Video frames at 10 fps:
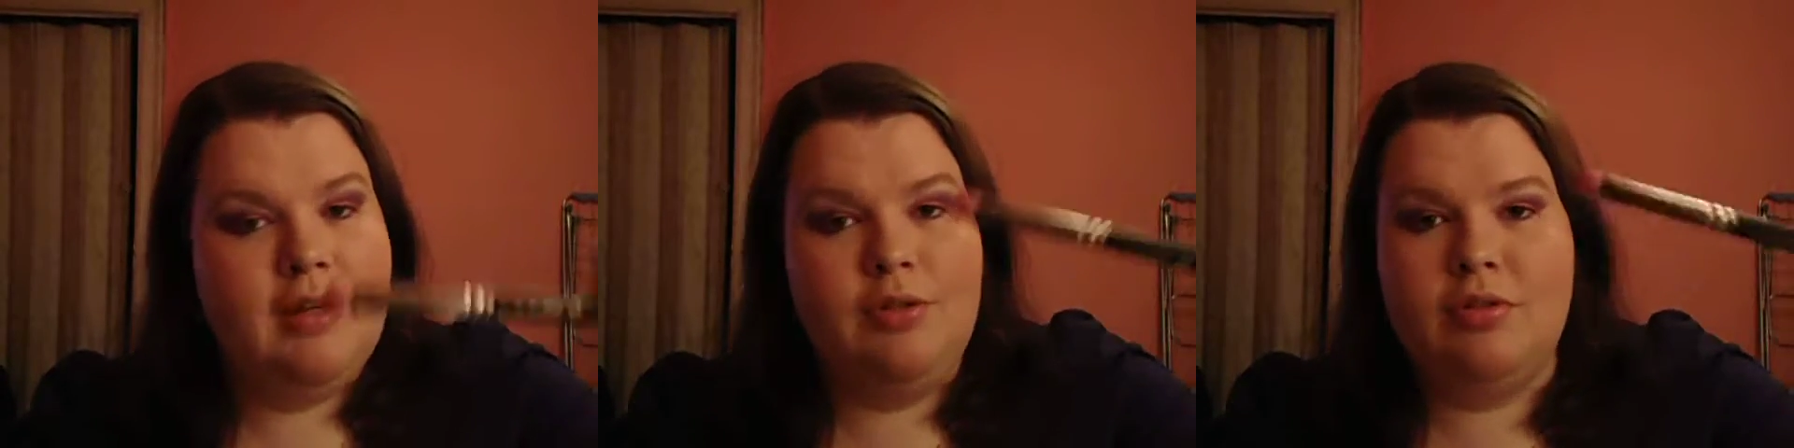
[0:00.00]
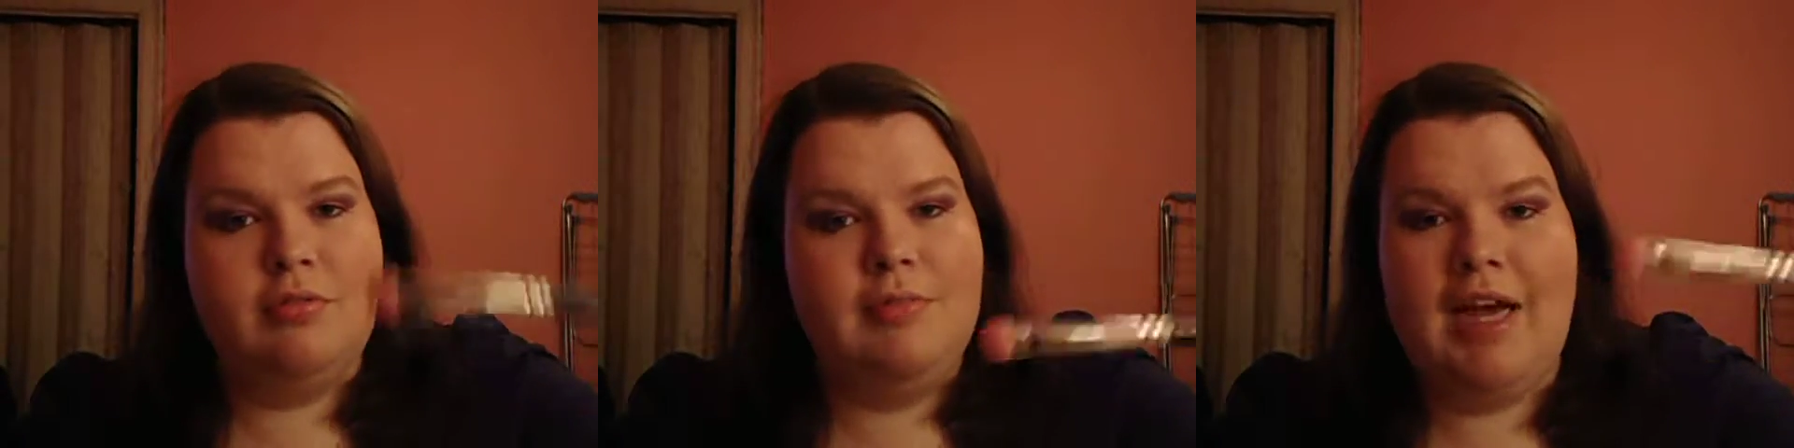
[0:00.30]
You
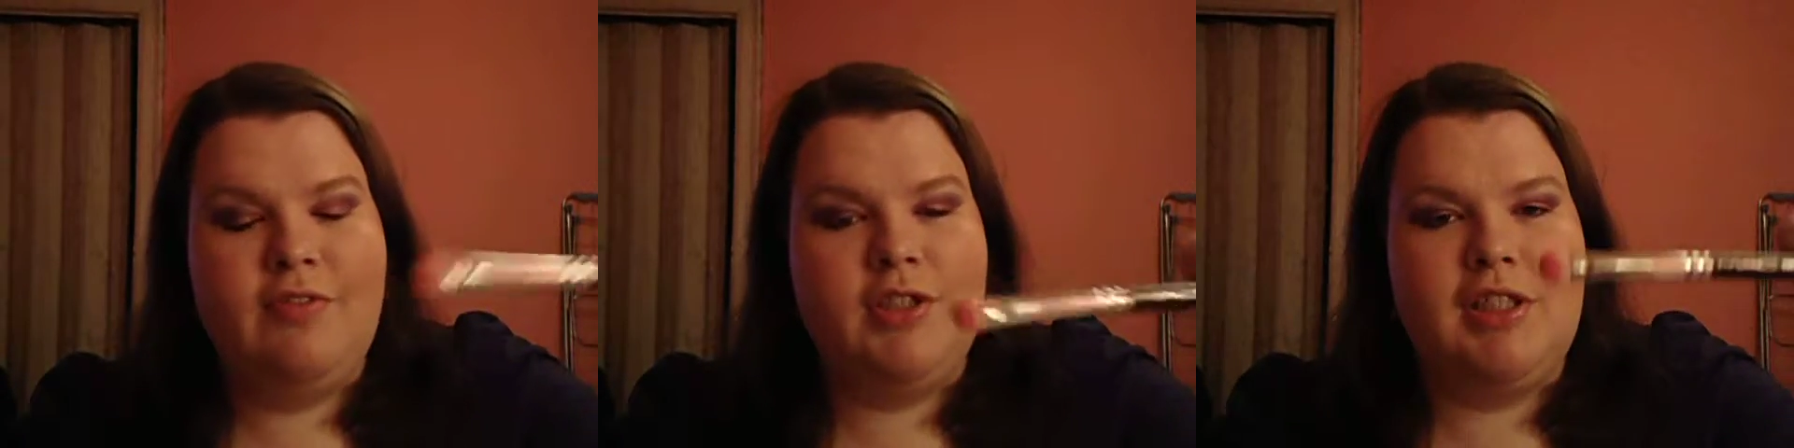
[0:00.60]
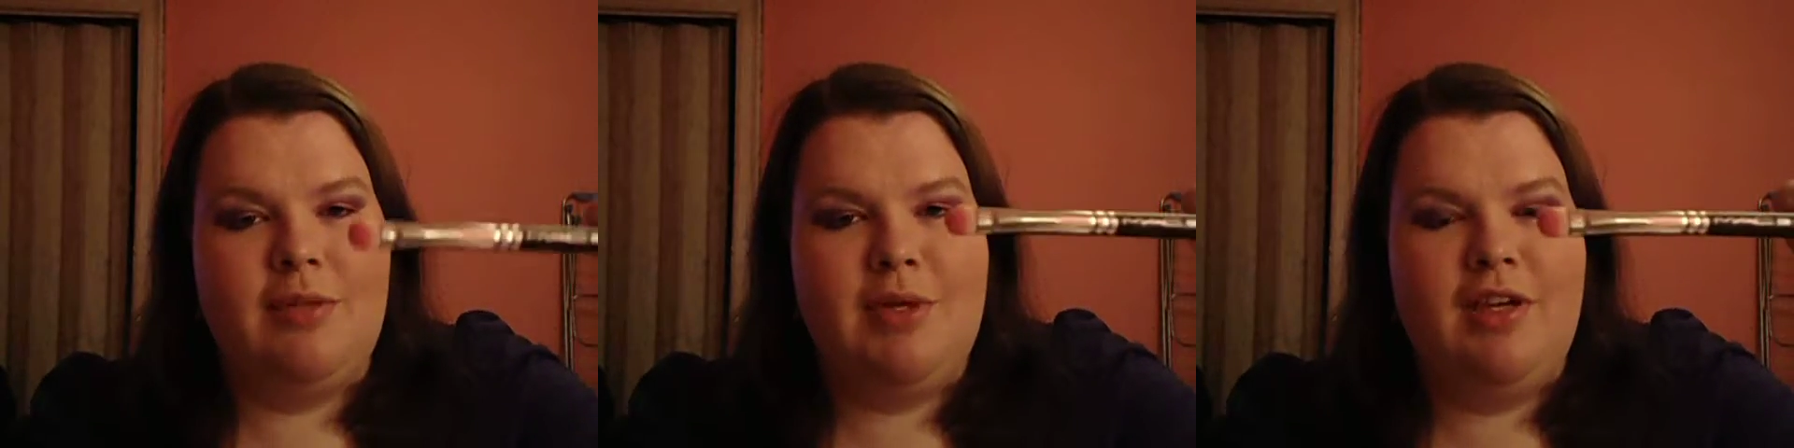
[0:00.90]
have to
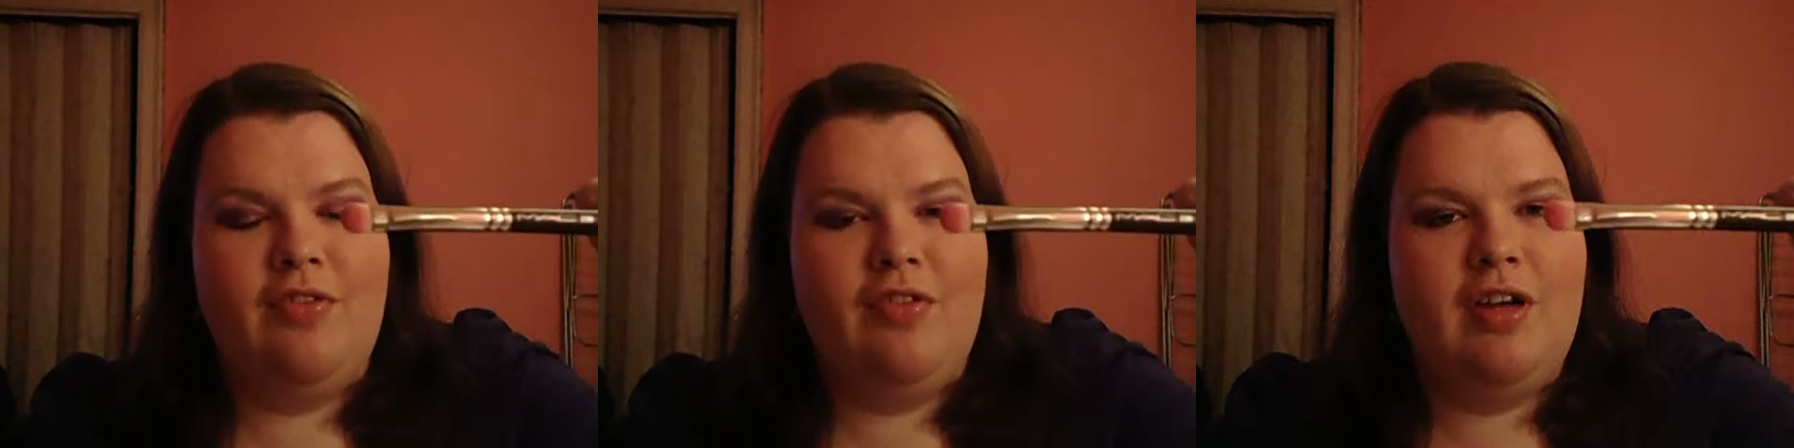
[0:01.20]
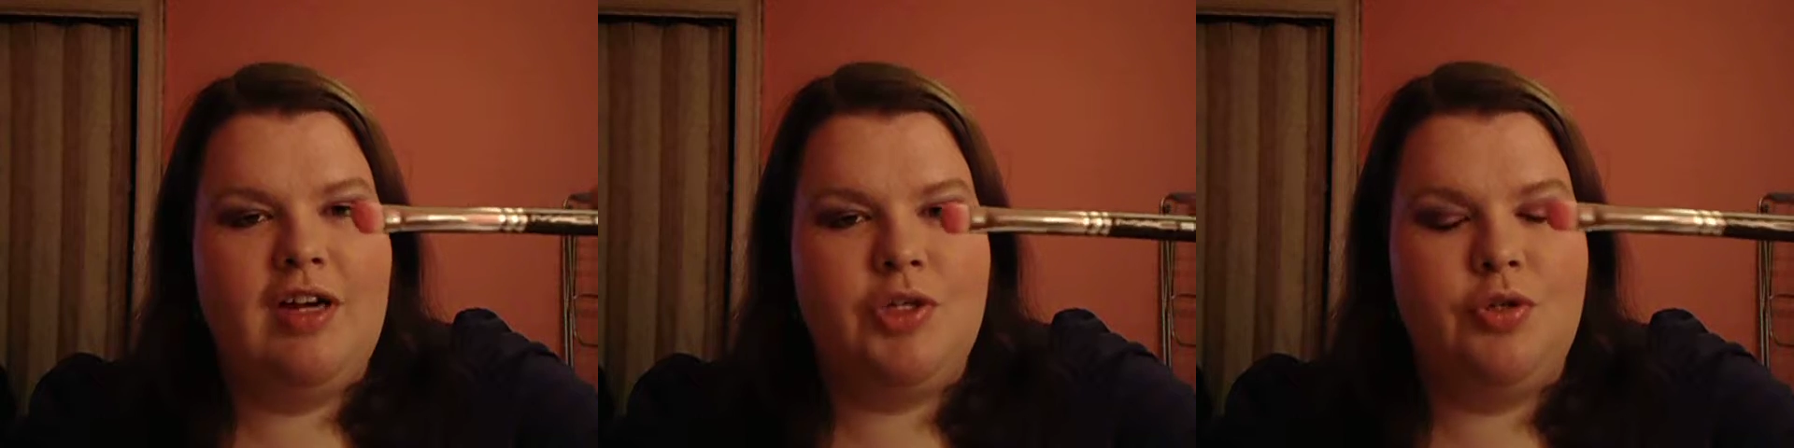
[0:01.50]
tell me if
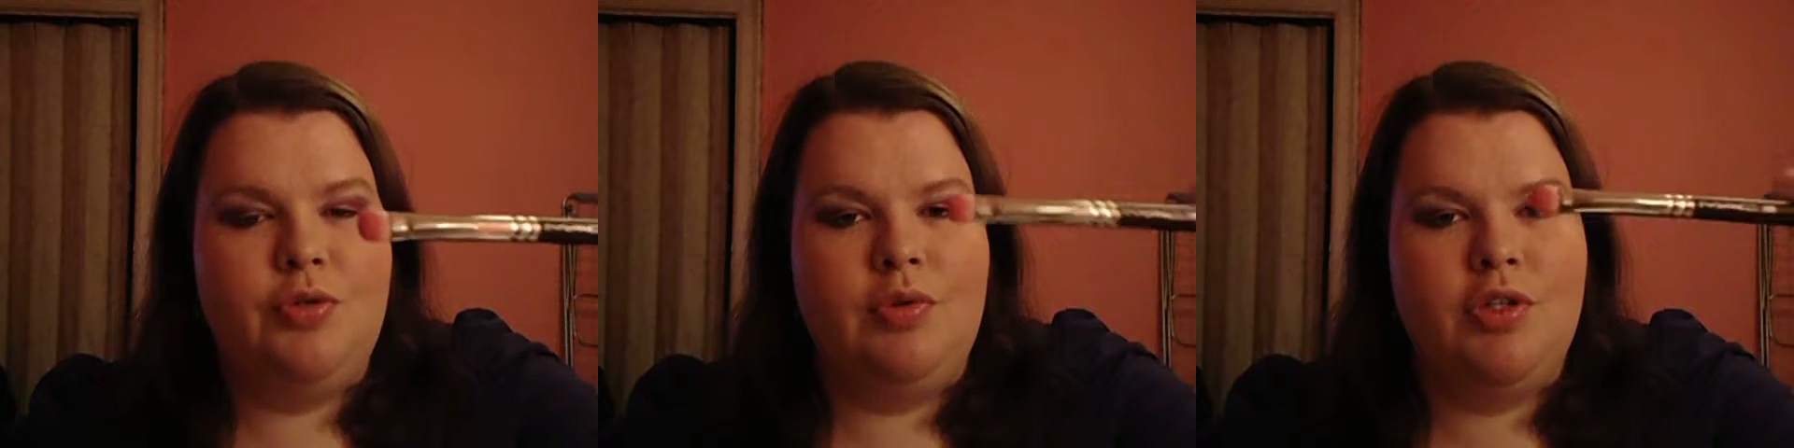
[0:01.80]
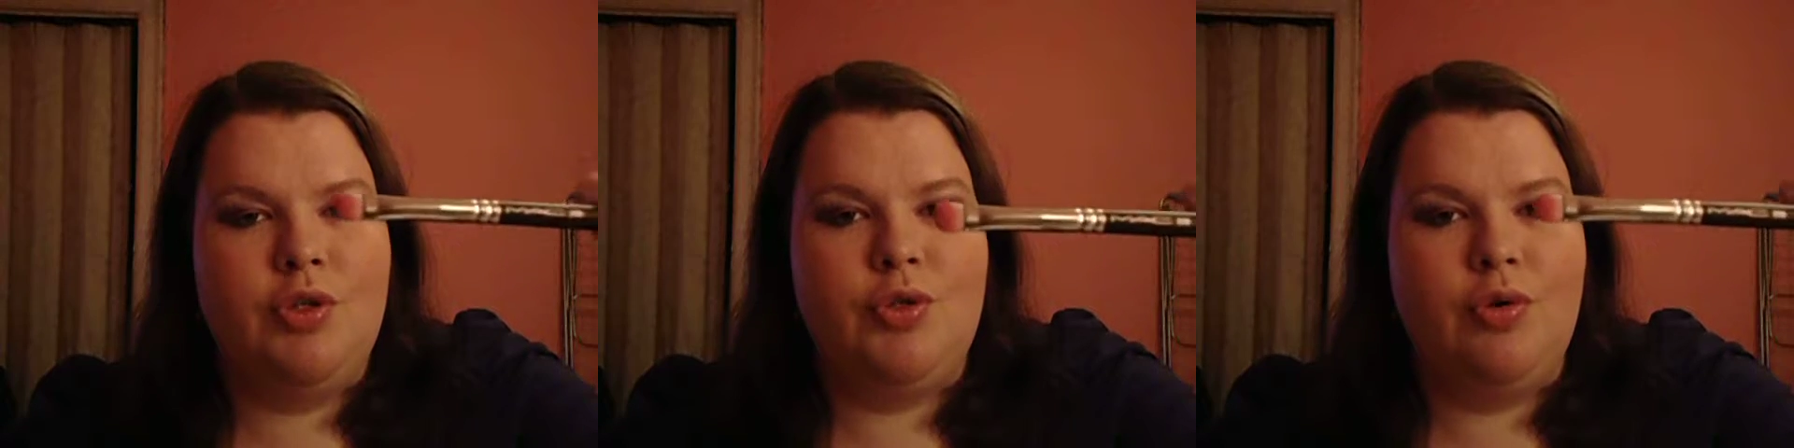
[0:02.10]
I should do
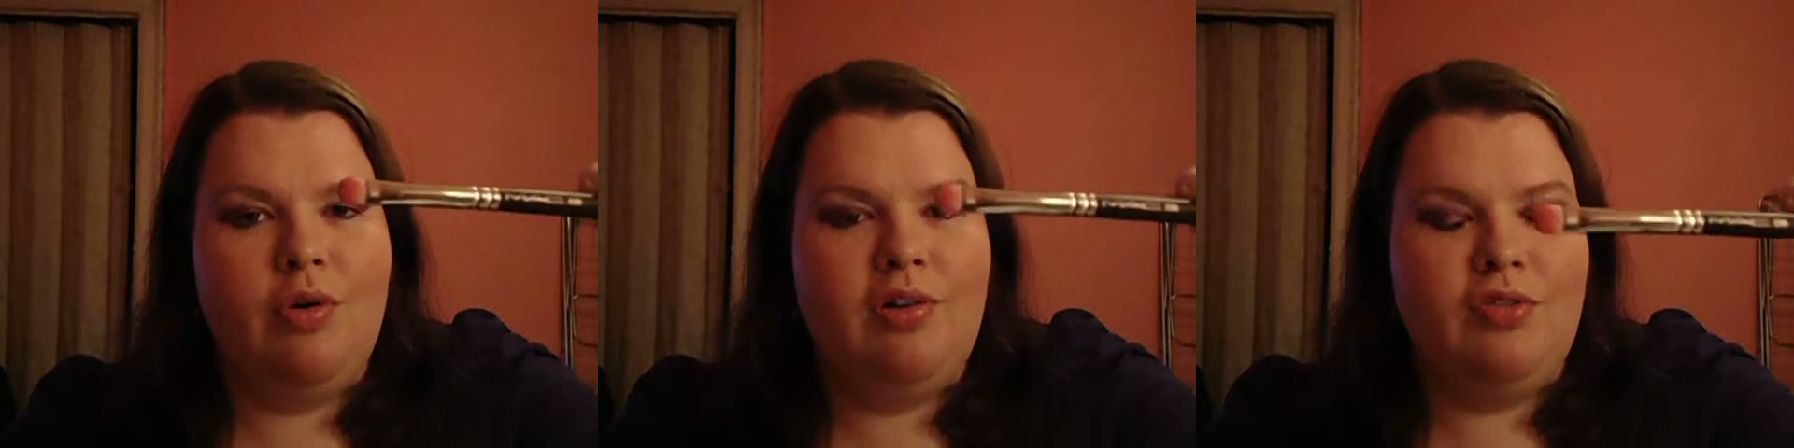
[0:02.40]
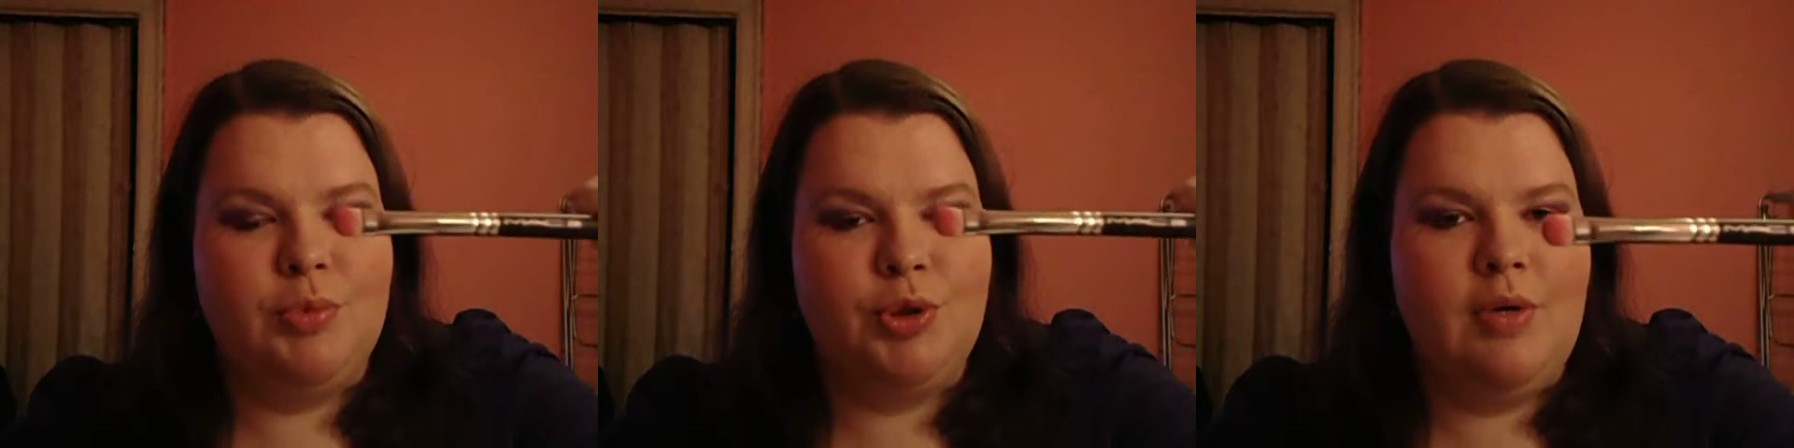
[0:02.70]
this tutorial
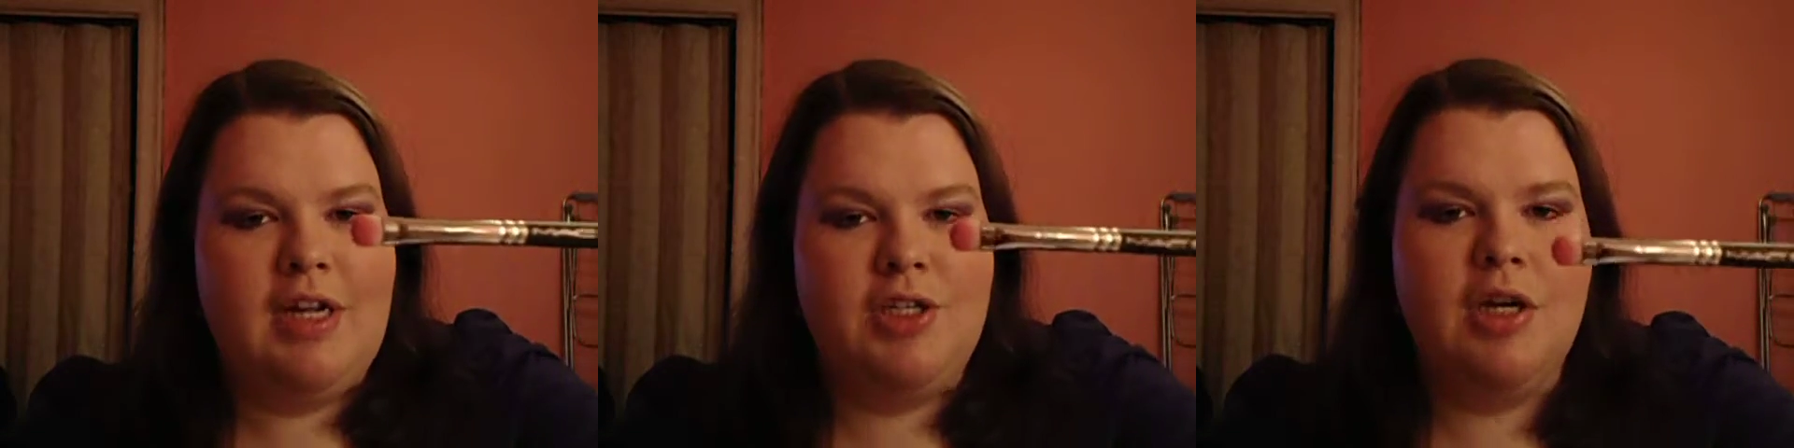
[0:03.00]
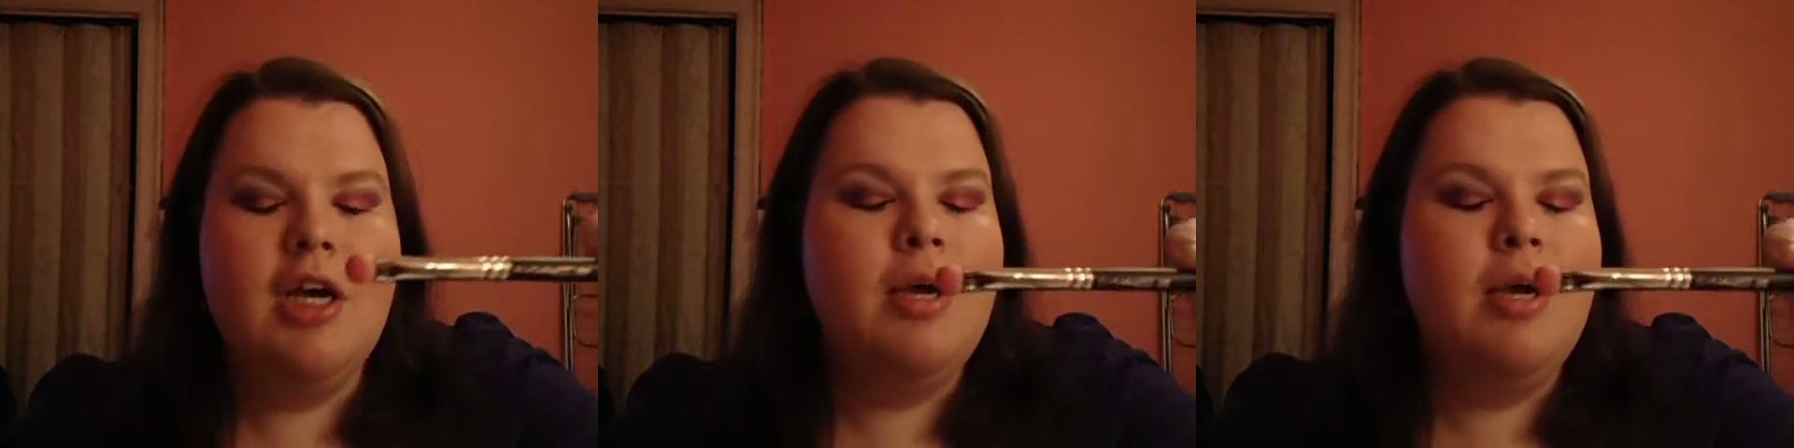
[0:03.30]
from scratch,